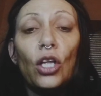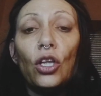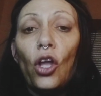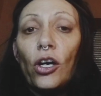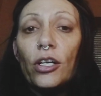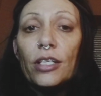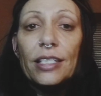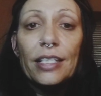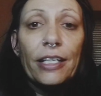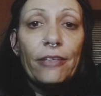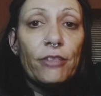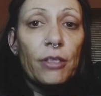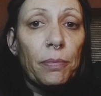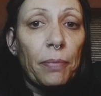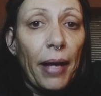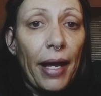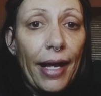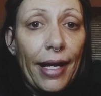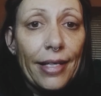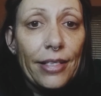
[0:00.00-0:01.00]
Long sleeves and
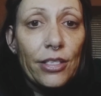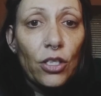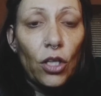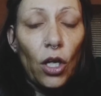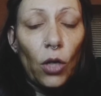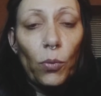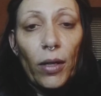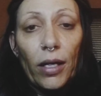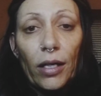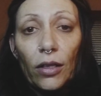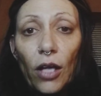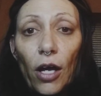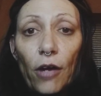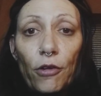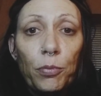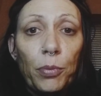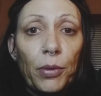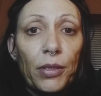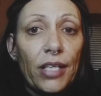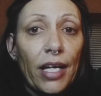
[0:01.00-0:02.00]
pants along with
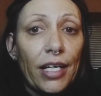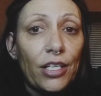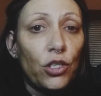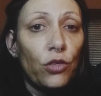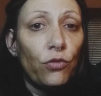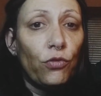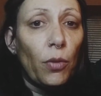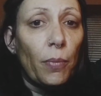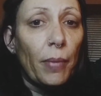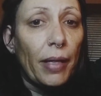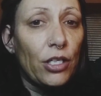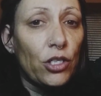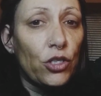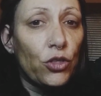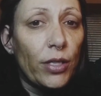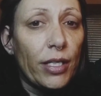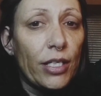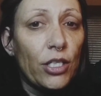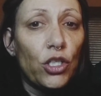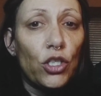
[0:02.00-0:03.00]
gloves protect you from
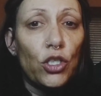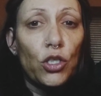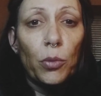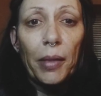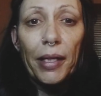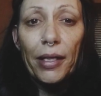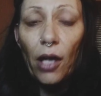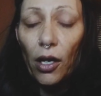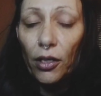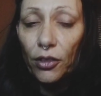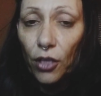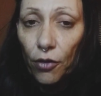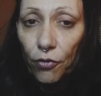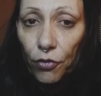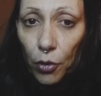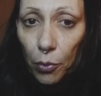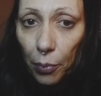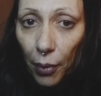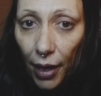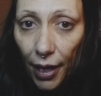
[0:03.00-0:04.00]
injury should you be knocked off
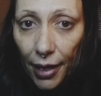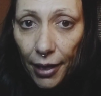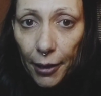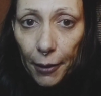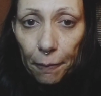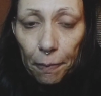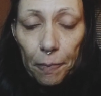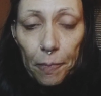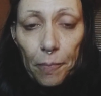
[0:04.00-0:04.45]
your bike.